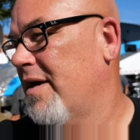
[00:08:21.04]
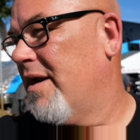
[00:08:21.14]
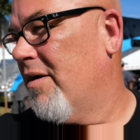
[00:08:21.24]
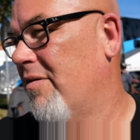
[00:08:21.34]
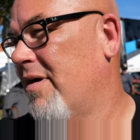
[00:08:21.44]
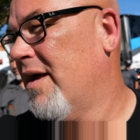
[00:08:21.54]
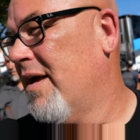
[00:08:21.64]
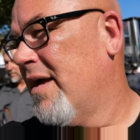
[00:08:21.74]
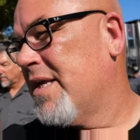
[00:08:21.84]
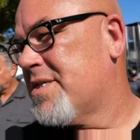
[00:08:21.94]
you know?
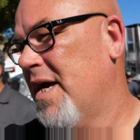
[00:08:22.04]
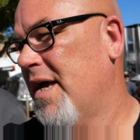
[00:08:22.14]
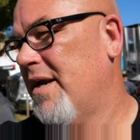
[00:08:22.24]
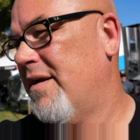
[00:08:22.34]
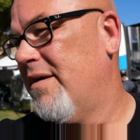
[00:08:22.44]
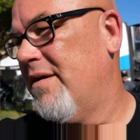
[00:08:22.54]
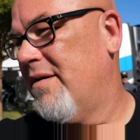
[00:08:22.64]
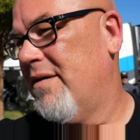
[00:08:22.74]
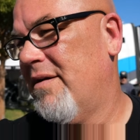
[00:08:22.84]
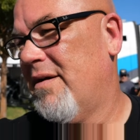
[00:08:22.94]
It's not,
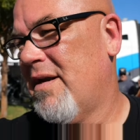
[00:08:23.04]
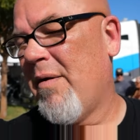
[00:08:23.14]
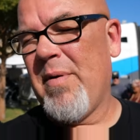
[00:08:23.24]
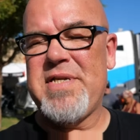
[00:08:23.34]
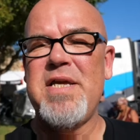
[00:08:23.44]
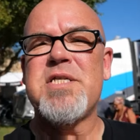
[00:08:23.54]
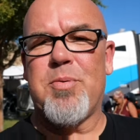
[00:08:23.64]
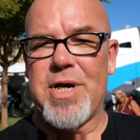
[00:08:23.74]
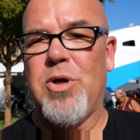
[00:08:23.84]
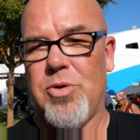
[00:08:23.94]
we've seen
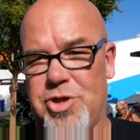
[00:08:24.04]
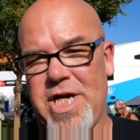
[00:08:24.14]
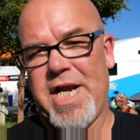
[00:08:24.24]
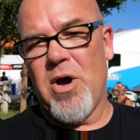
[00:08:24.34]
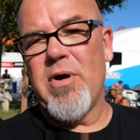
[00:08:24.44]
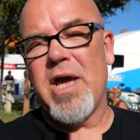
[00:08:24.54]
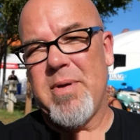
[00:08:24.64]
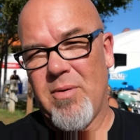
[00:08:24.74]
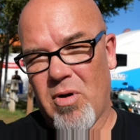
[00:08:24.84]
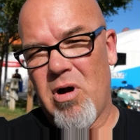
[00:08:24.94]
some pretty cool shit. Don't
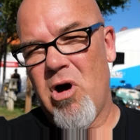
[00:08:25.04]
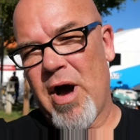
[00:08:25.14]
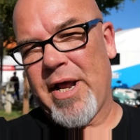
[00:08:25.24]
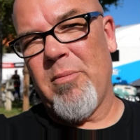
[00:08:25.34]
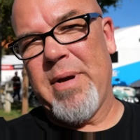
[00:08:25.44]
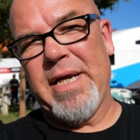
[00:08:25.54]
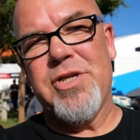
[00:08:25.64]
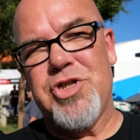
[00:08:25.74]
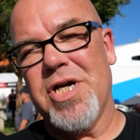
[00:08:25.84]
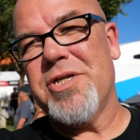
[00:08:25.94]
get me wrong. I don't mean
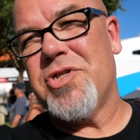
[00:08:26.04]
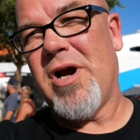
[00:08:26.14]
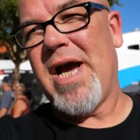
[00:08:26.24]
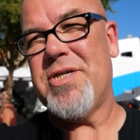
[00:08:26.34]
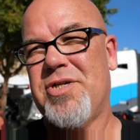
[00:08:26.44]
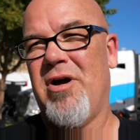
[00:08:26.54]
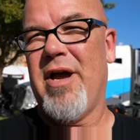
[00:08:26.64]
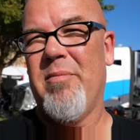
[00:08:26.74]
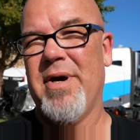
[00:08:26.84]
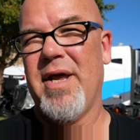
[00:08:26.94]
to just trash
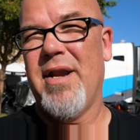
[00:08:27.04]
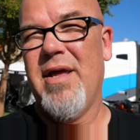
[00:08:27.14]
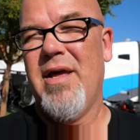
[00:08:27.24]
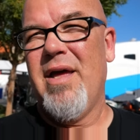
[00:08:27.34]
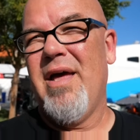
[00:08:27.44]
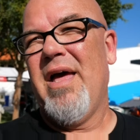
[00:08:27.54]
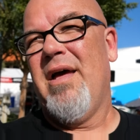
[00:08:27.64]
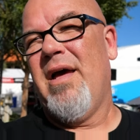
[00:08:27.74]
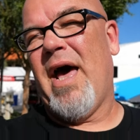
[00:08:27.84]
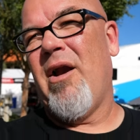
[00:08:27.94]
talk it, but
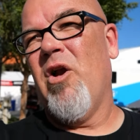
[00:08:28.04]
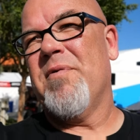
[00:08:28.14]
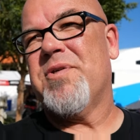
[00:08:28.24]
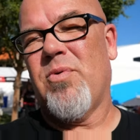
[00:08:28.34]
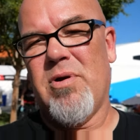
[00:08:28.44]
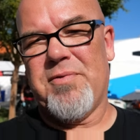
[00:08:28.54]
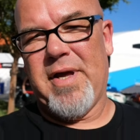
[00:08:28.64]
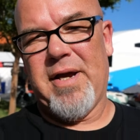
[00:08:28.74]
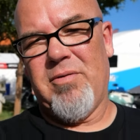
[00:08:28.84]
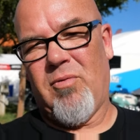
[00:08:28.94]
I don't know if it's worth
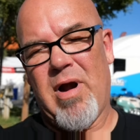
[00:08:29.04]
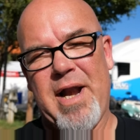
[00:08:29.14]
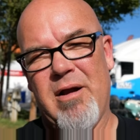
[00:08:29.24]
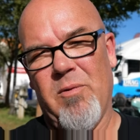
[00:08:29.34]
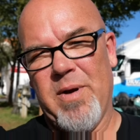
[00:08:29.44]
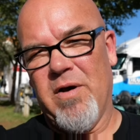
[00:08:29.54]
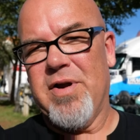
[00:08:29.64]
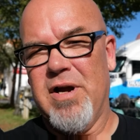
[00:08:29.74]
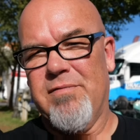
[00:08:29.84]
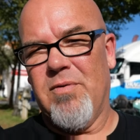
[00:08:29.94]
like riding all the way
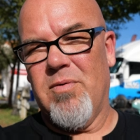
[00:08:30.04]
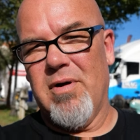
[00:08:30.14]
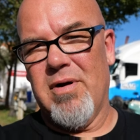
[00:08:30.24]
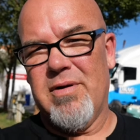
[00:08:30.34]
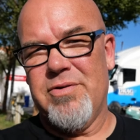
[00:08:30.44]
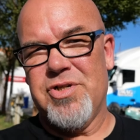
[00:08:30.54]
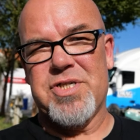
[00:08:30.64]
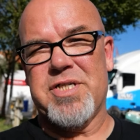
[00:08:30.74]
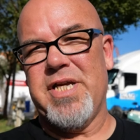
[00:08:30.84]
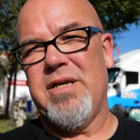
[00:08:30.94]
over here for
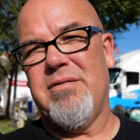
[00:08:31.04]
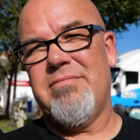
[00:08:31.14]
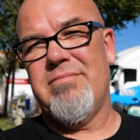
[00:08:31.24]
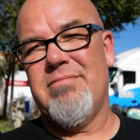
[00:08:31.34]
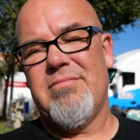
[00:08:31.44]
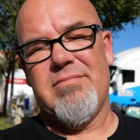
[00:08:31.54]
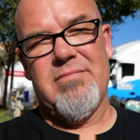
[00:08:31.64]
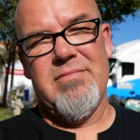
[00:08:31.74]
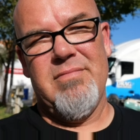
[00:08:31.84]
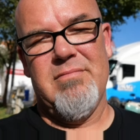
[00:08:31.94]
just to see
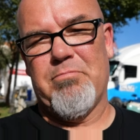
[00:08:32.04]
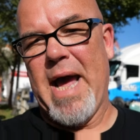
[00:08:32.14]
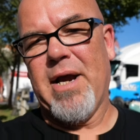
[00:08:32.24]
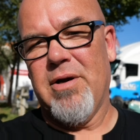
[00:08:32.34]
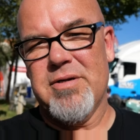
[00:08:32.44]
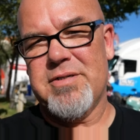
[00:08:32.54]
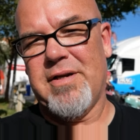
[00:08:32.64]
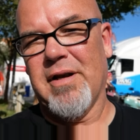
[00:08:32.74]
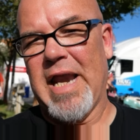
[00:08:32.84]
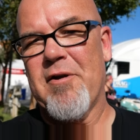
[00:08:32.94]

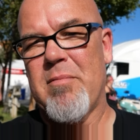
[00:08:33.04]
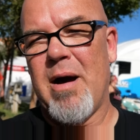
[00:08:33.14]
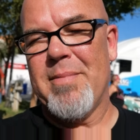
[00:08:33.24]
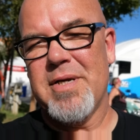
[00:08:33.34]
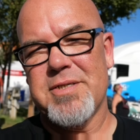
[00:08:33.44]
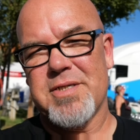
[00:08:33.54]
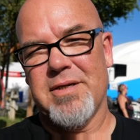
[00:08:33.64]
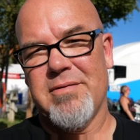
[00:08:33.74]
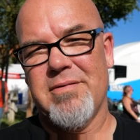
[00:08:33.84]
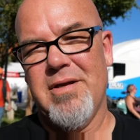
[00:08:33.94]
bikers and leather mamas
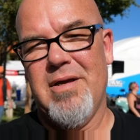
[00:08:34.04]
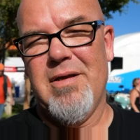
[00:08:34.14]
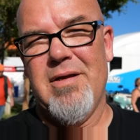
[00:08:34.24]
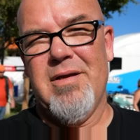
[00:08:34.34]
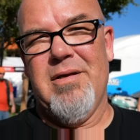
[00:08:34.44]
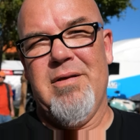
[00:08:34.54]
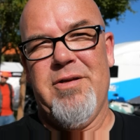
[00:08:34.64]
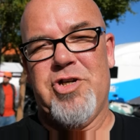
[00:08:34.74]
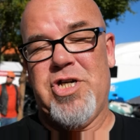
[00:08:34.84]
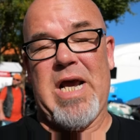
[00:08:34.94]
and
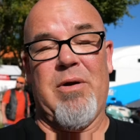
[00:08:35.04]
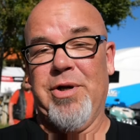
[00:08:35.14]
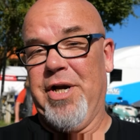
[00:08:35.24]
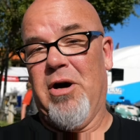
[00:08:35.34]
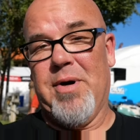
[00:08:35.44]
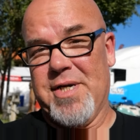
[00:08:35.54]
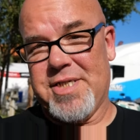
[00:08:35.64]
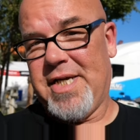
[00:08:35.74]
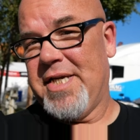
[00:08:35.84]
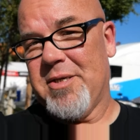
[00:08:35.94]
shit I really don't want
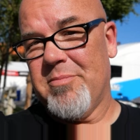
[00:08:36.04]
to see